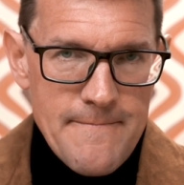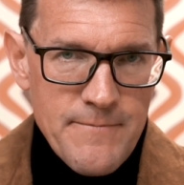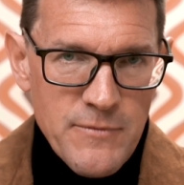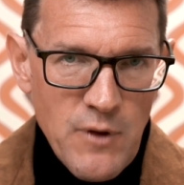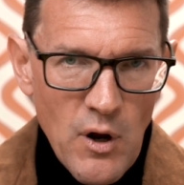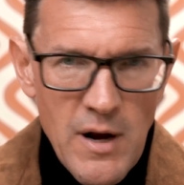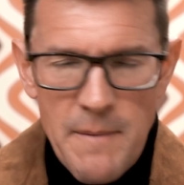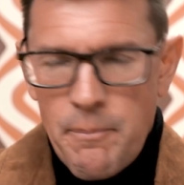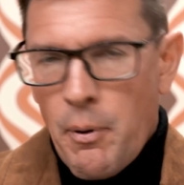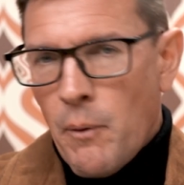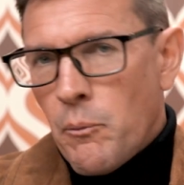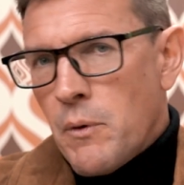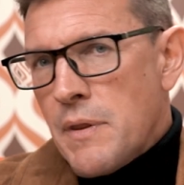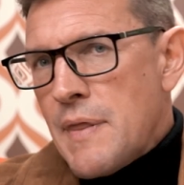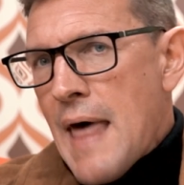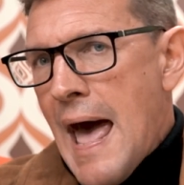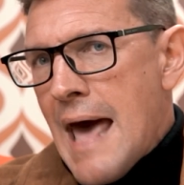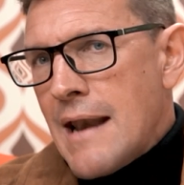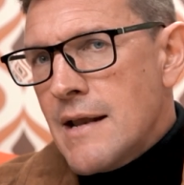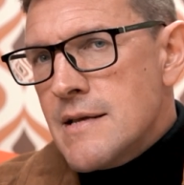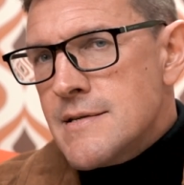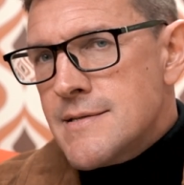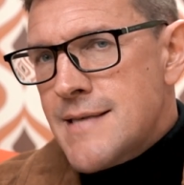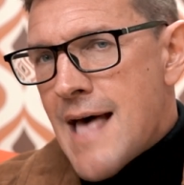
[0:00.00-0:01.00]
The only problem with
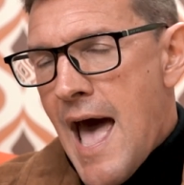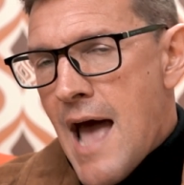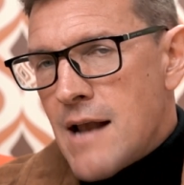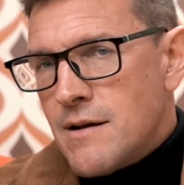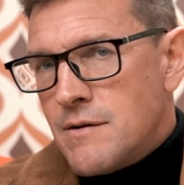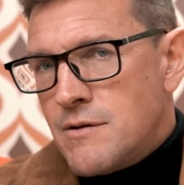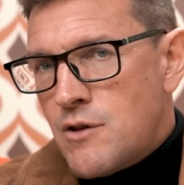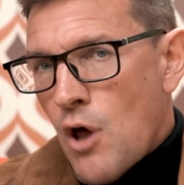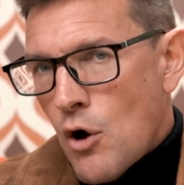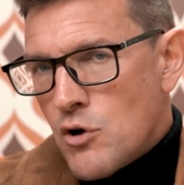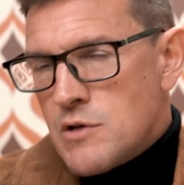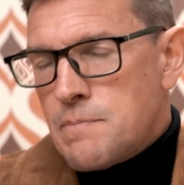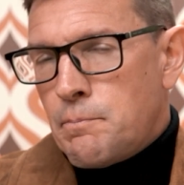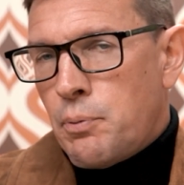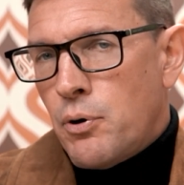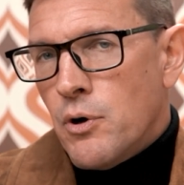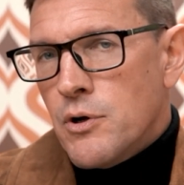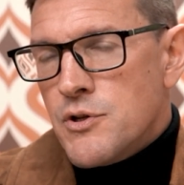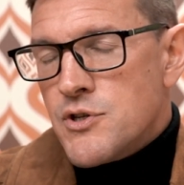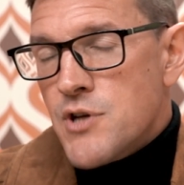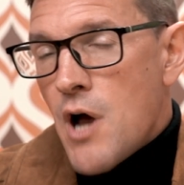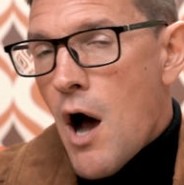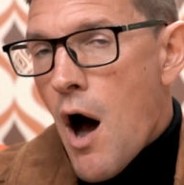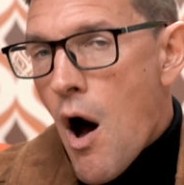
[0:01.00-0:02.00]
that is that those
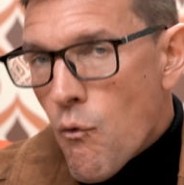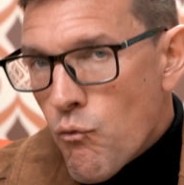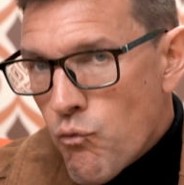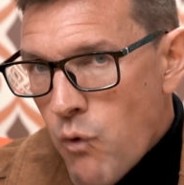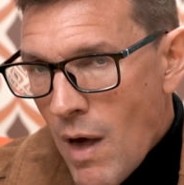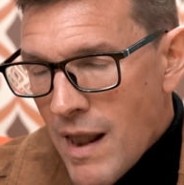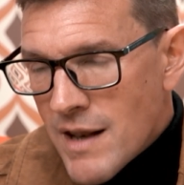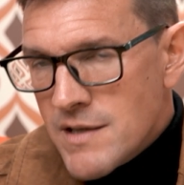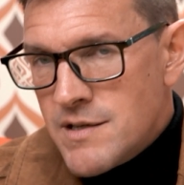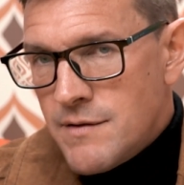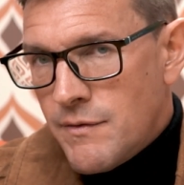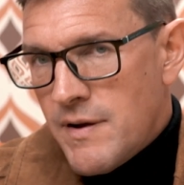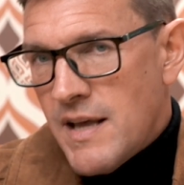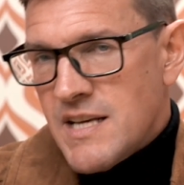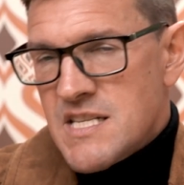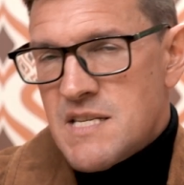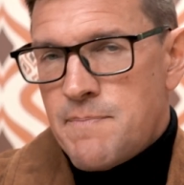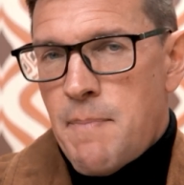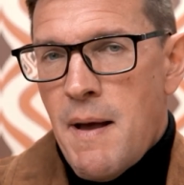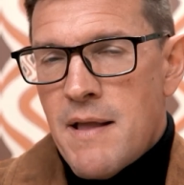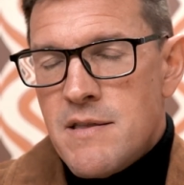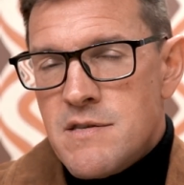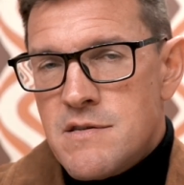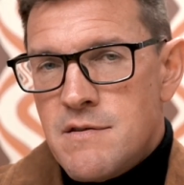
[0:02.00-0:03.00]
puts are relatively
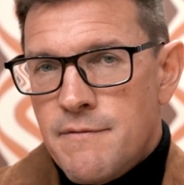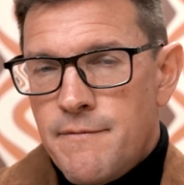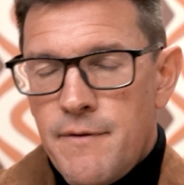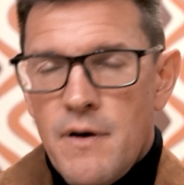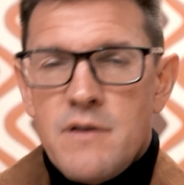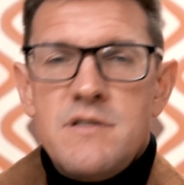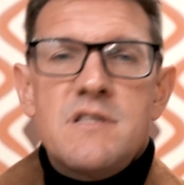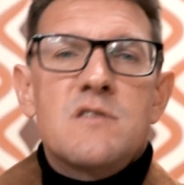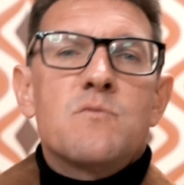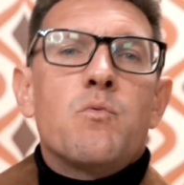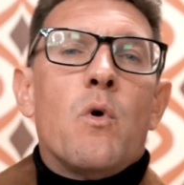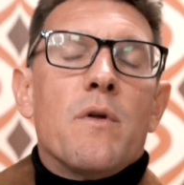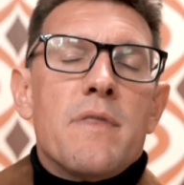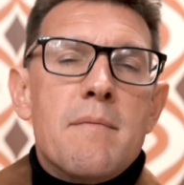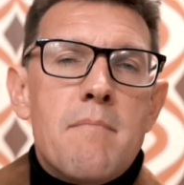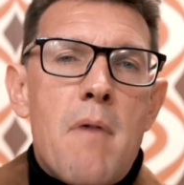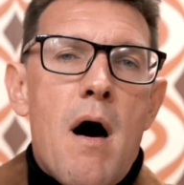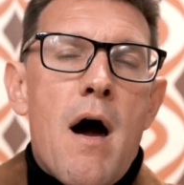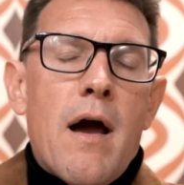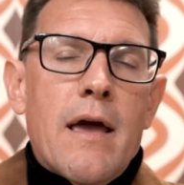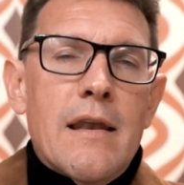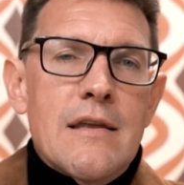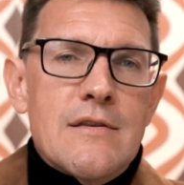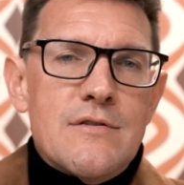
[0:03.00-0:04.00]
expensive versus what the
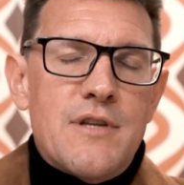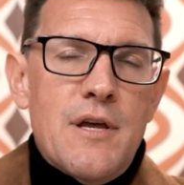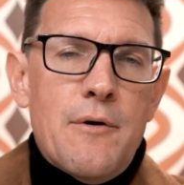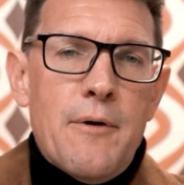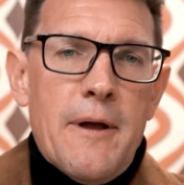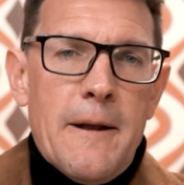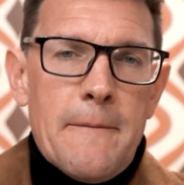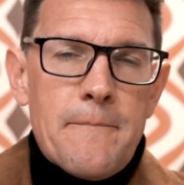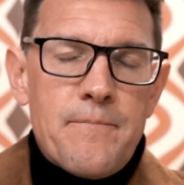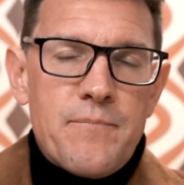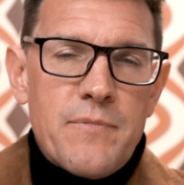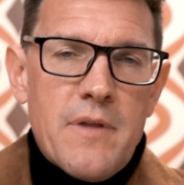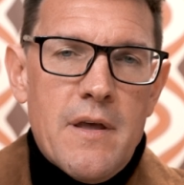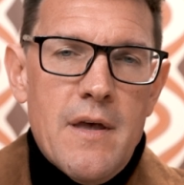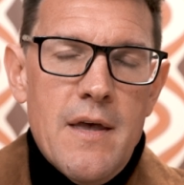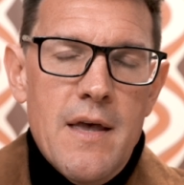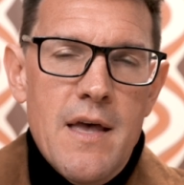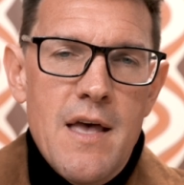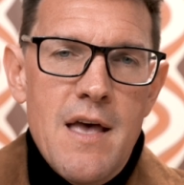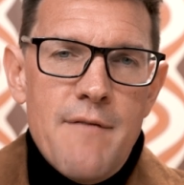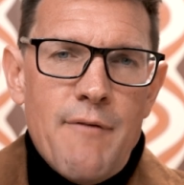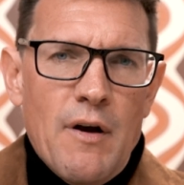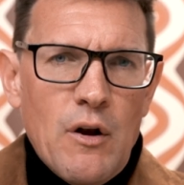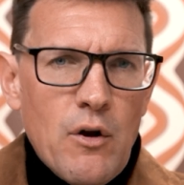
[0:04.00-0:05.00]
market is doing.
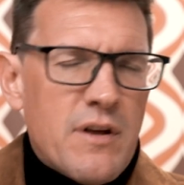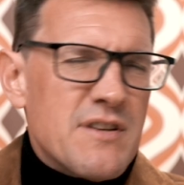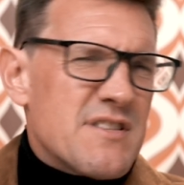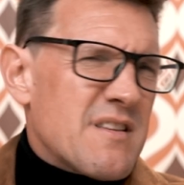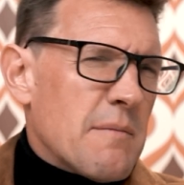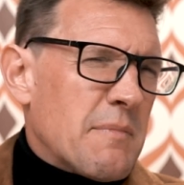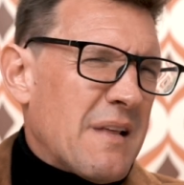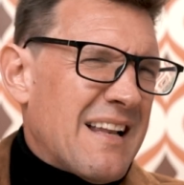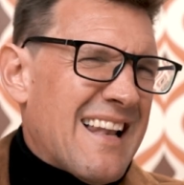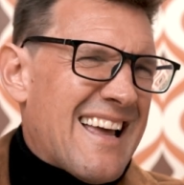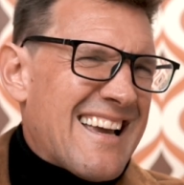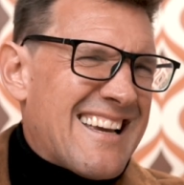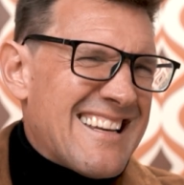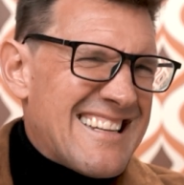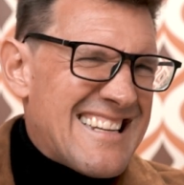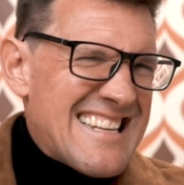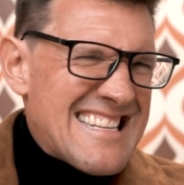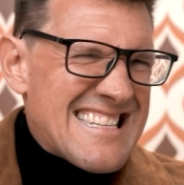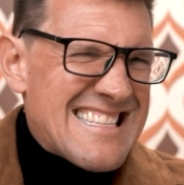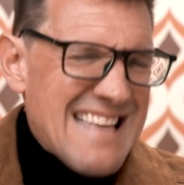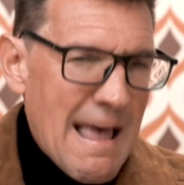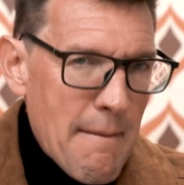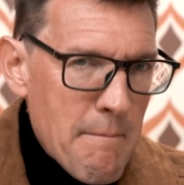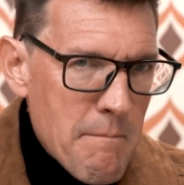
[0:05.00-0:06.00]
If I look at something like a
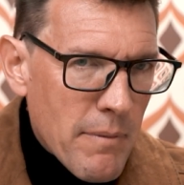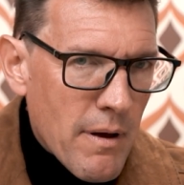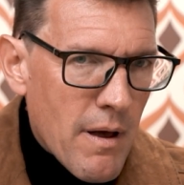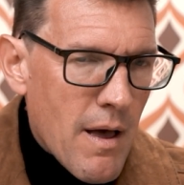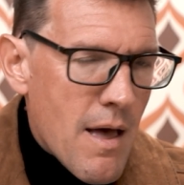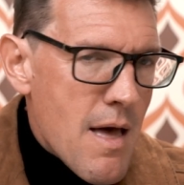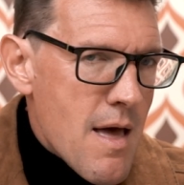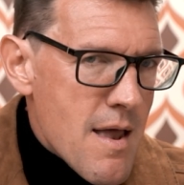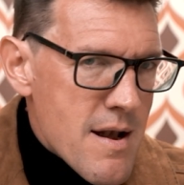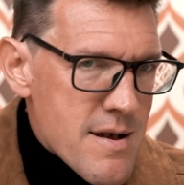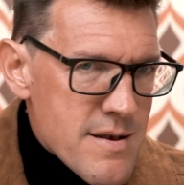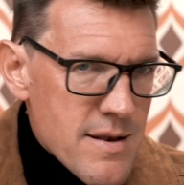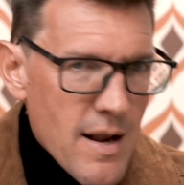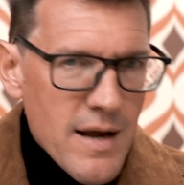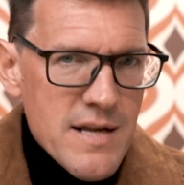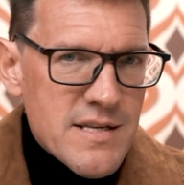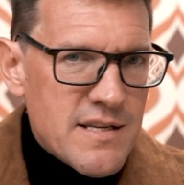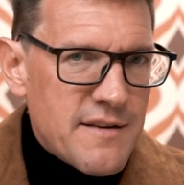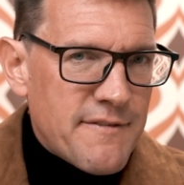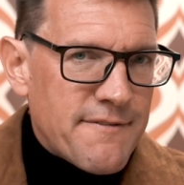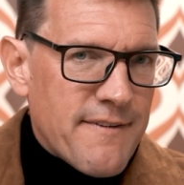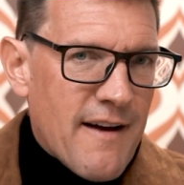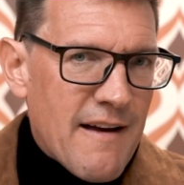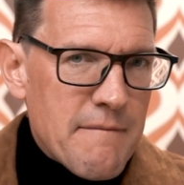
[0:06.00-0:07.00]
December
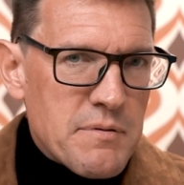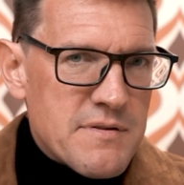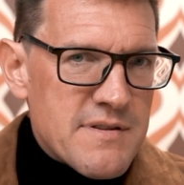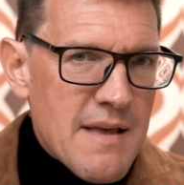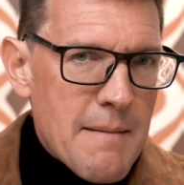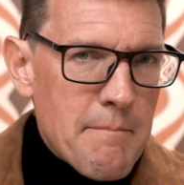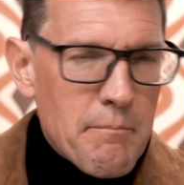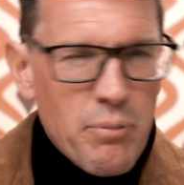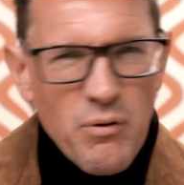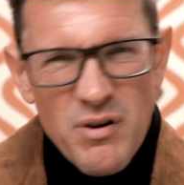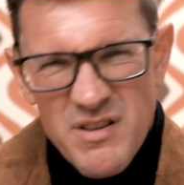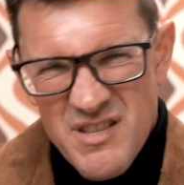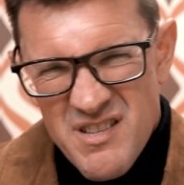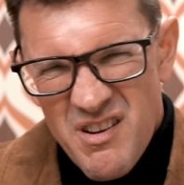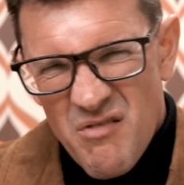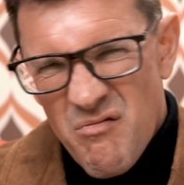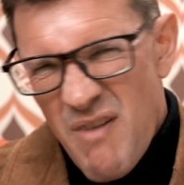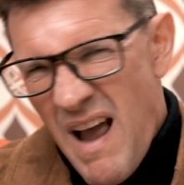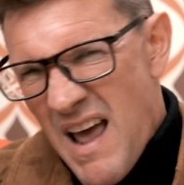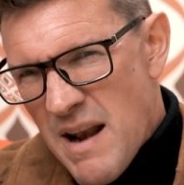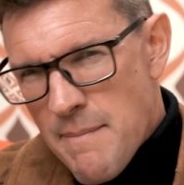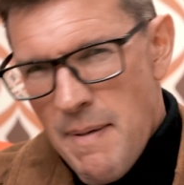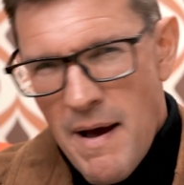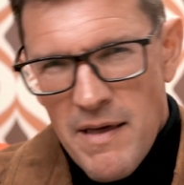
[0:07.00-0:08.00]
95% put, so
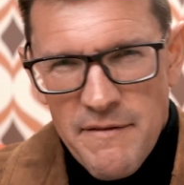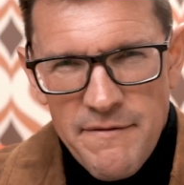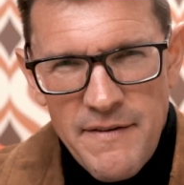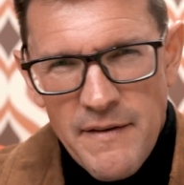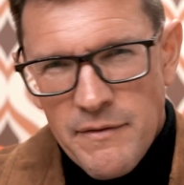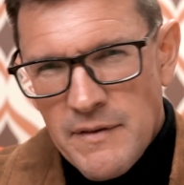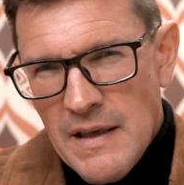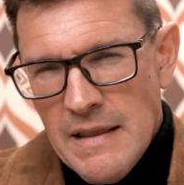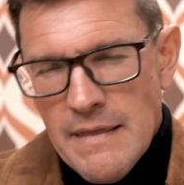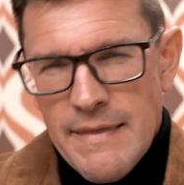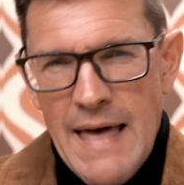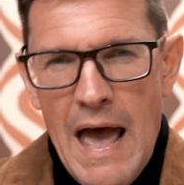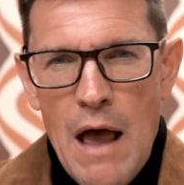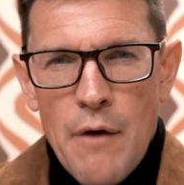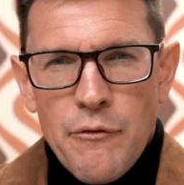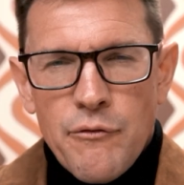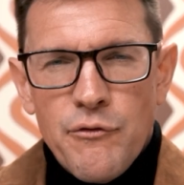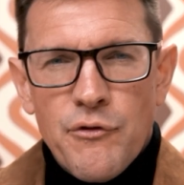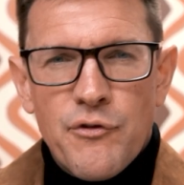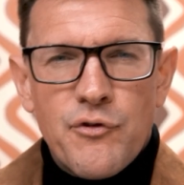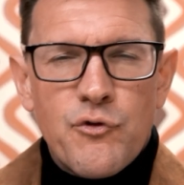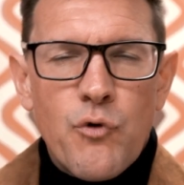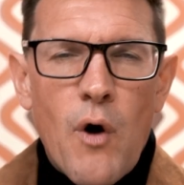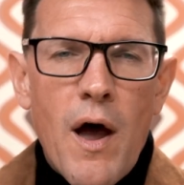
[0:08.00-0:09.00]
around about the
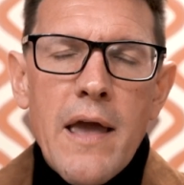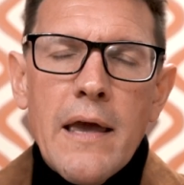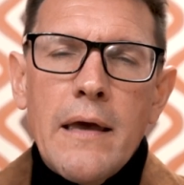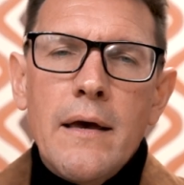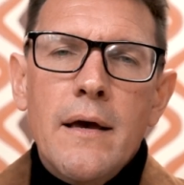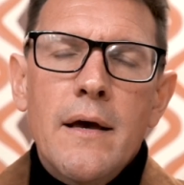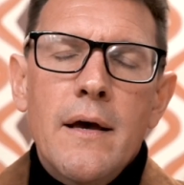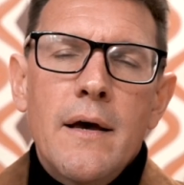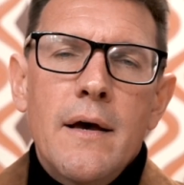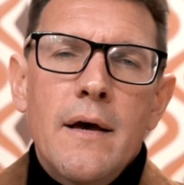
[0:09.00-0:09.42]
15,000 strike,